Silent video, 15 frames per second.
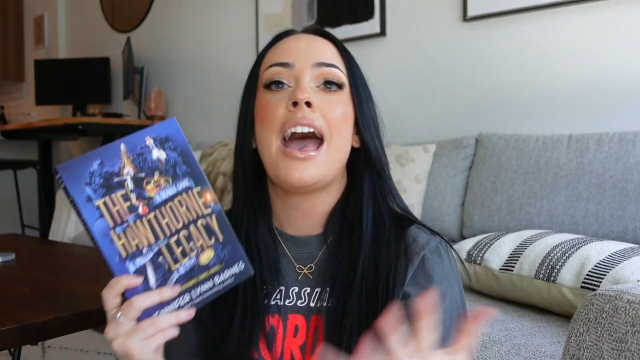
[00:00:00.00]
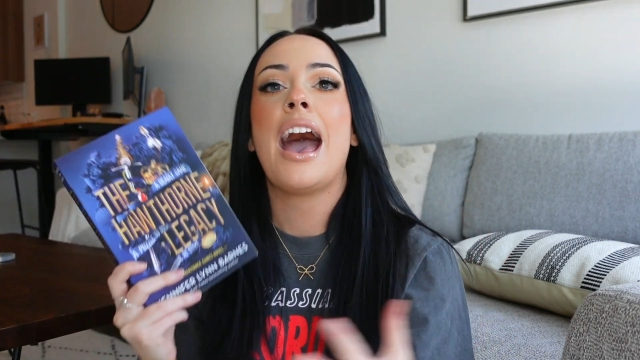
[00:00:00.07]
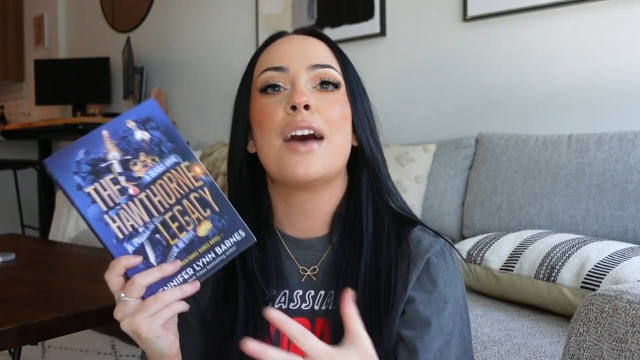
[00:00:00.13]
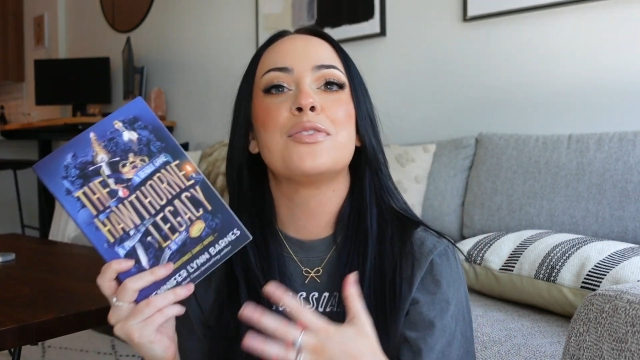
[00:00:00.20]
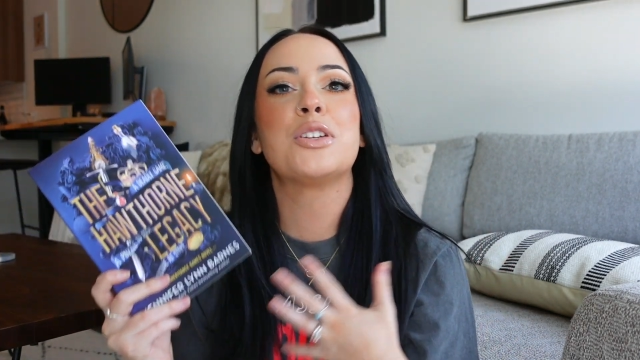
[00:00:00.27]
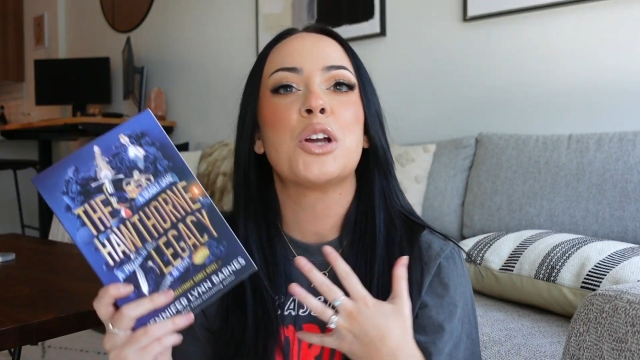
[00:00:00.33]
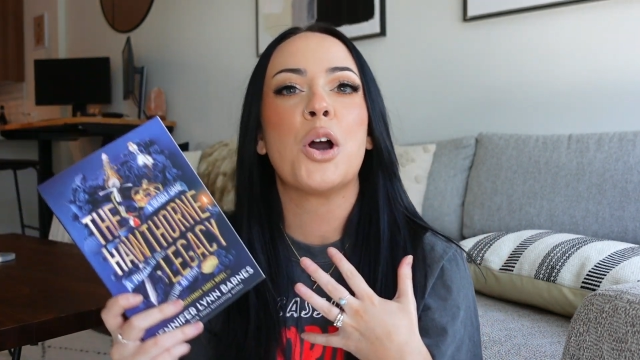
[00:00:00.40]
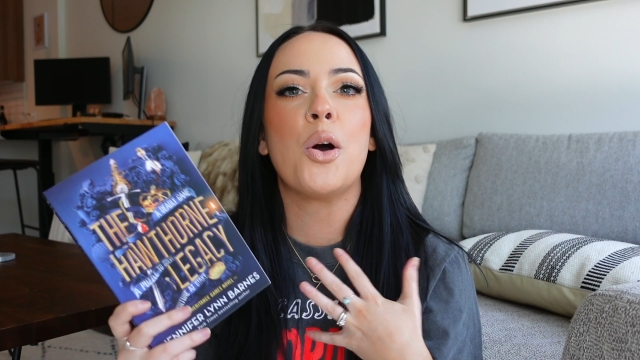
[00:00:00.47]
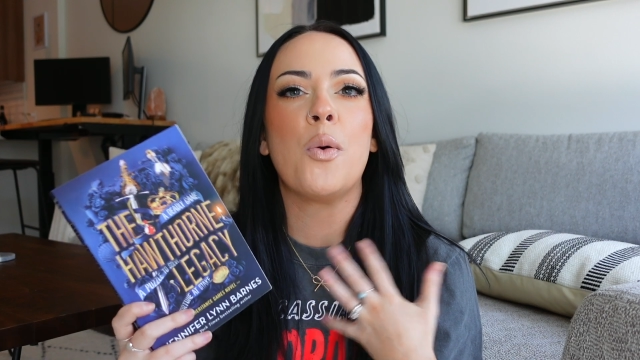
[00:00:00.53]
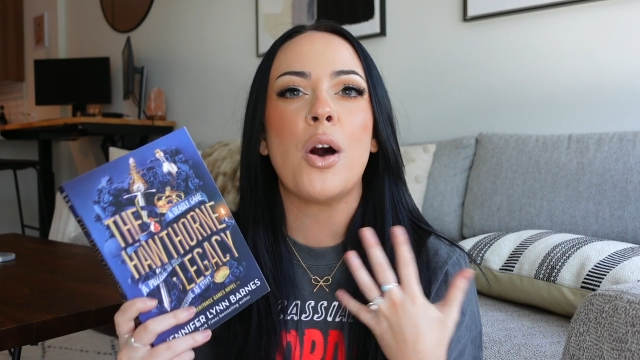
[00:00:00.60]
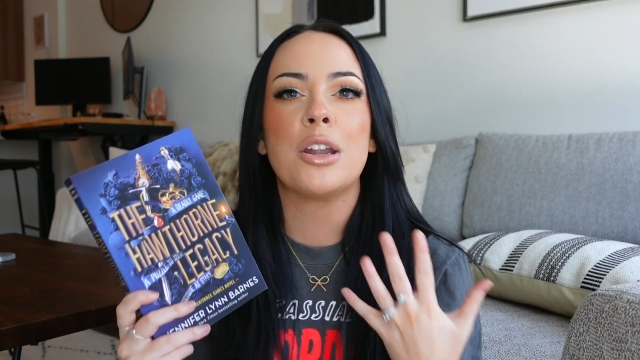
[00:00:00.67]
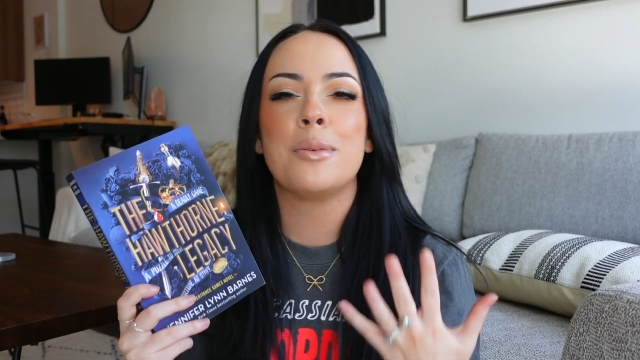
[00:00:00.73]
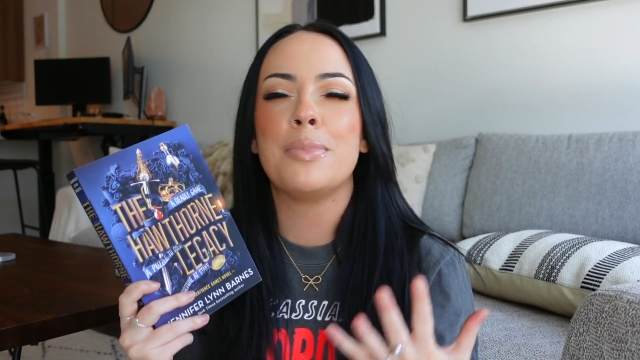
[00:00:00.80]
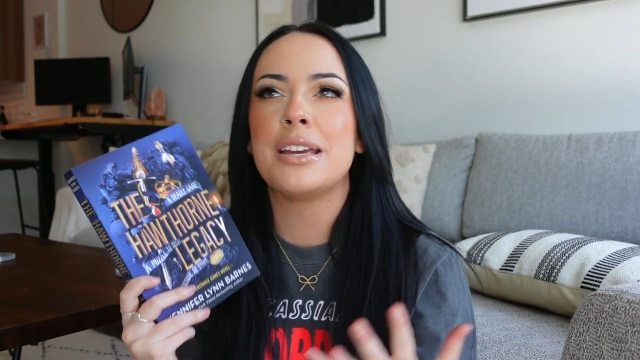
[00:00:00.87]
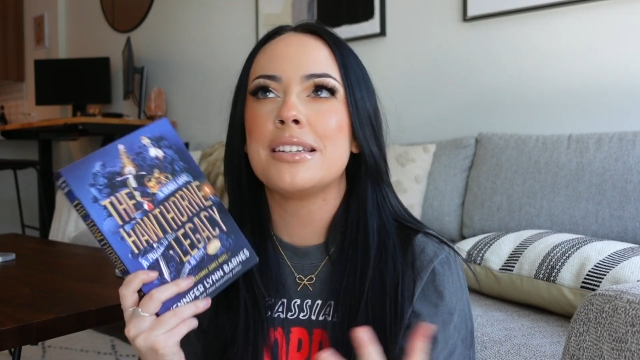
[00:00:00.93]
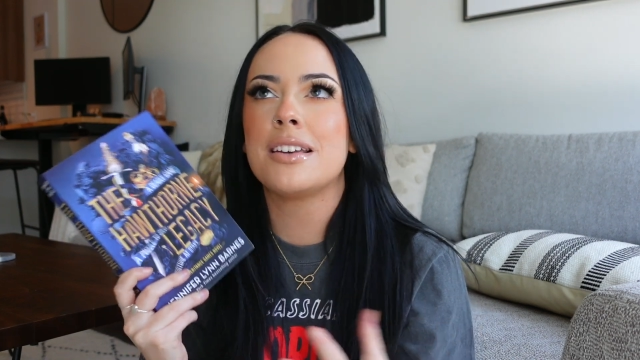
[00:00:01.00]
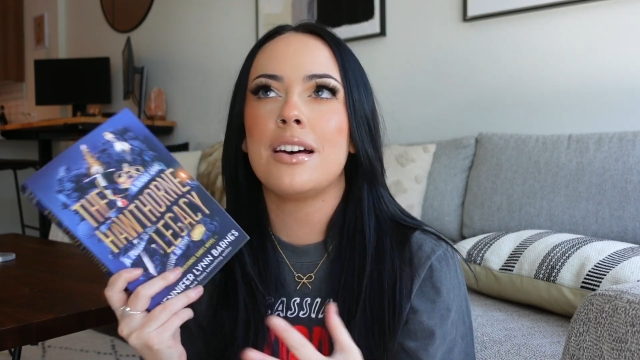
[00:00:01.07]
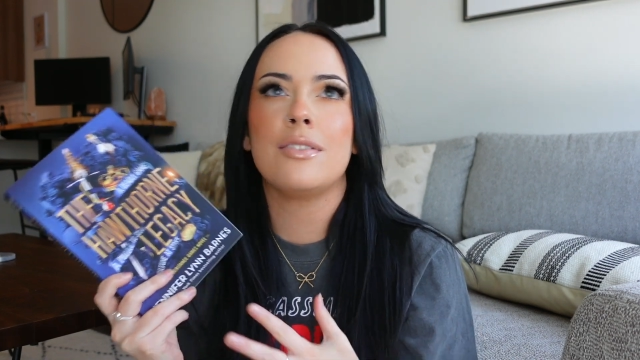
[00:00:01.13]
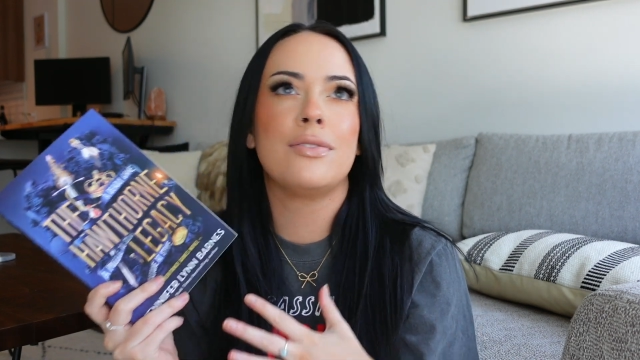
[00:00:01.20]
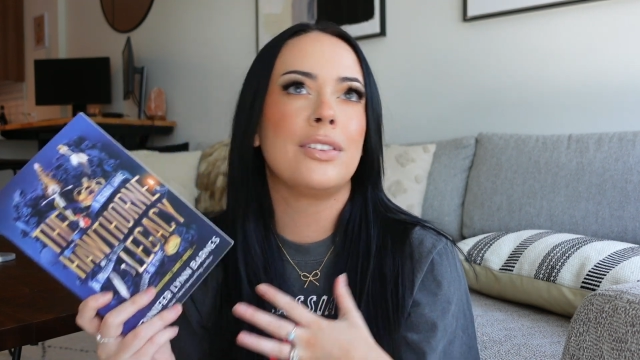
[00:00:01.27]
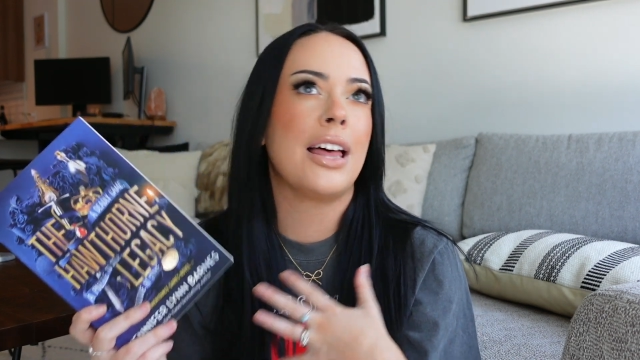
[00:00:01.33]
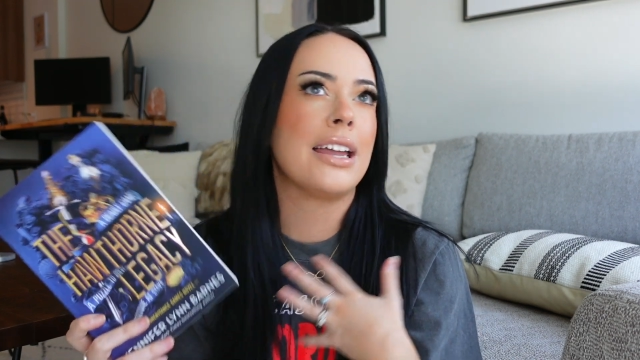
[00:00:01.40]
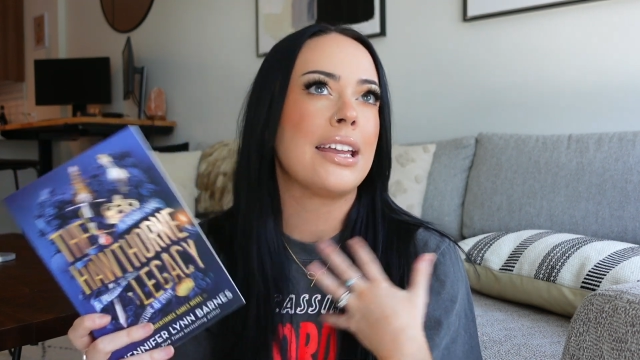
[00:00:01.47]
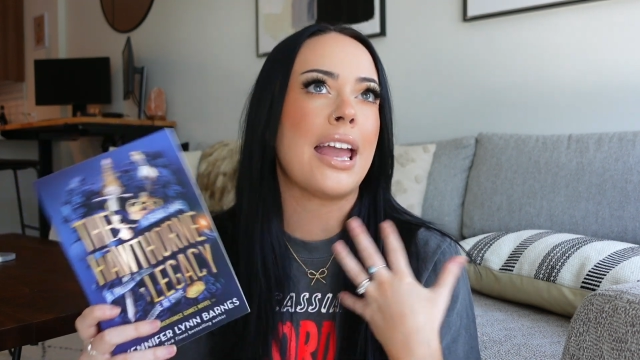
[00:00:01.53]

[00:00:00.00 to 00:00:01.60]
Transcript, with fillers: have to go on a bit of like